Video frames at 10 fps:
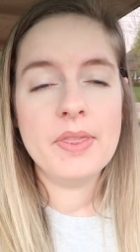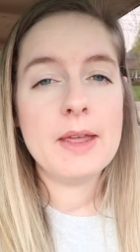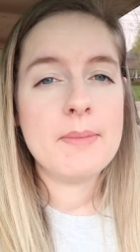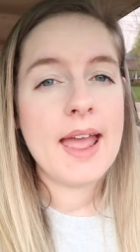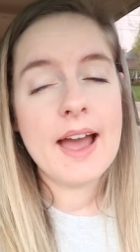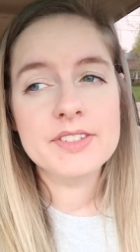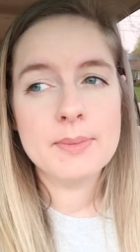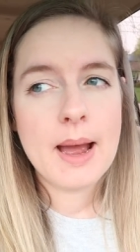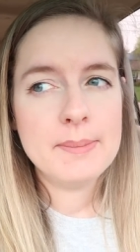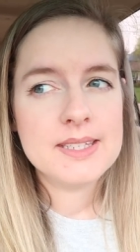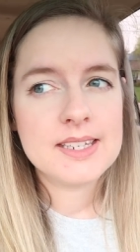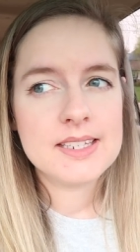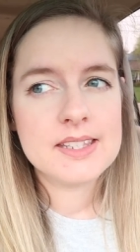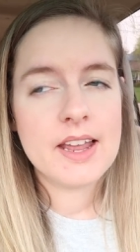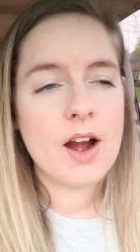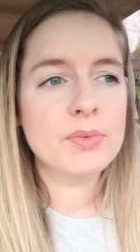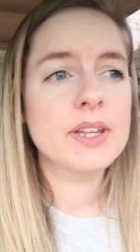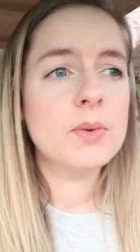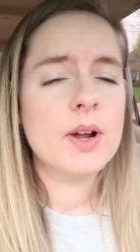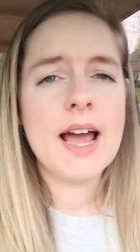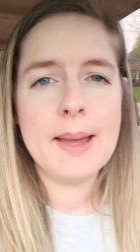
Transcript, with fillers: They may have some hibiscus there. I really want a